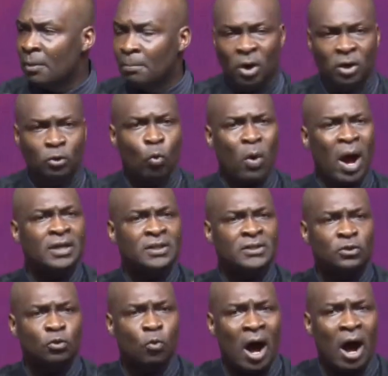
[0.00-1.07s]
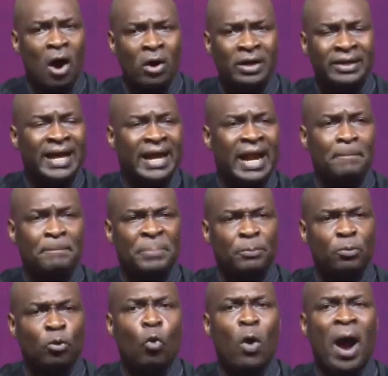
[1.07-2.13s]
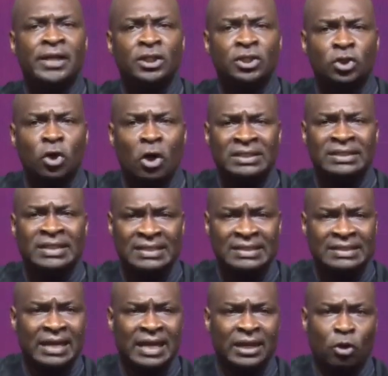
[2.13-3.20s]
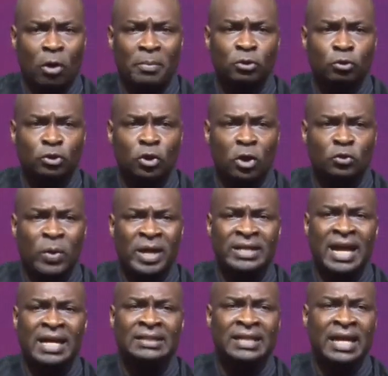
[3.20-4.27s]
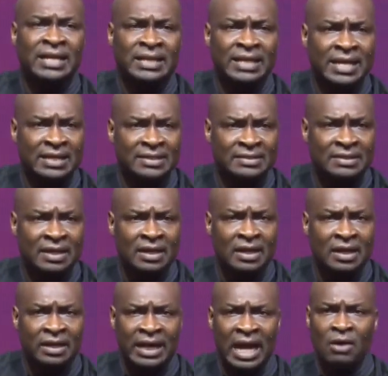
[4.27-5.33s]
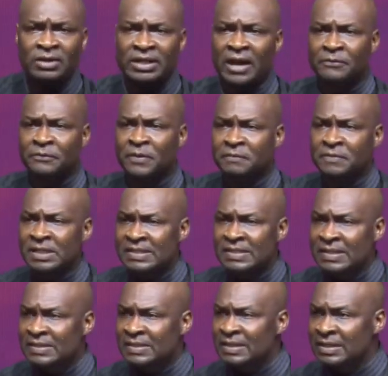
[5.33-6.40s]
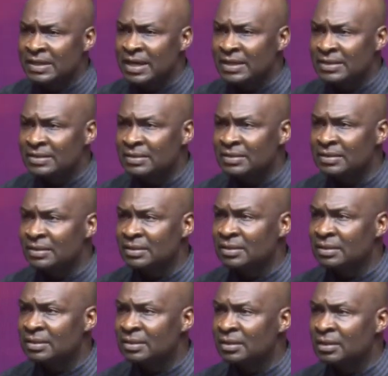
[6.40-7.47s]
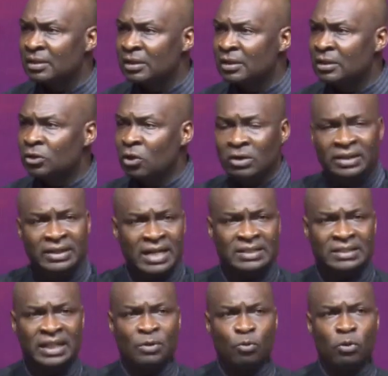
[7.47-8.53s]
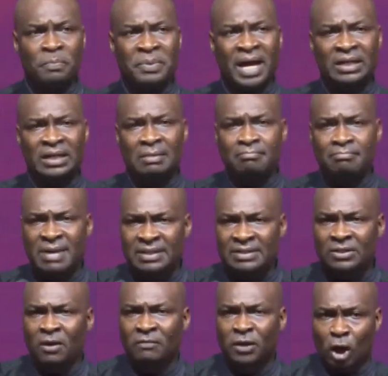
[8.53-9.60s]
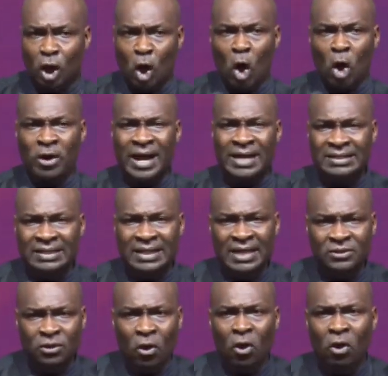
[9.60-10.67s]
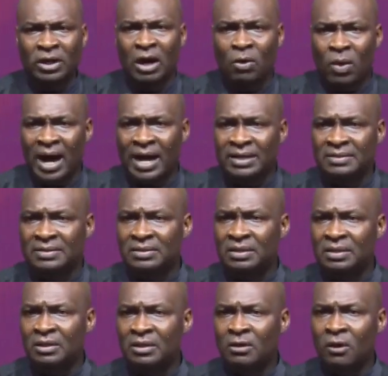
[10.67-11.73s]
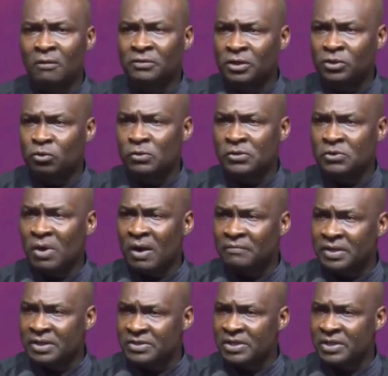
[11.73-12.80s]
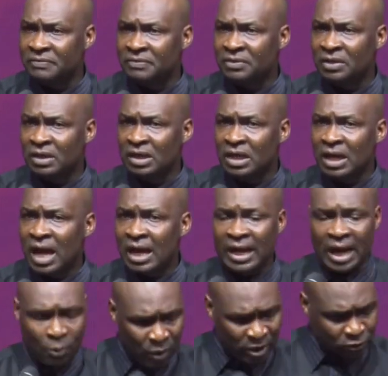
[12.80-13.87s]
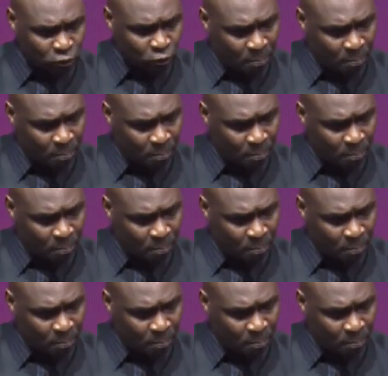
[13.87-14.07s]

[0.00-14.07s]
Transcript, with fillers: But once you are on, there are people who are in church, they started coming to church when they are 10 years. Now they are 50, 60 years. Your destiny will be at the mercy of the correctness or otherwise of the truth you have received. And I want you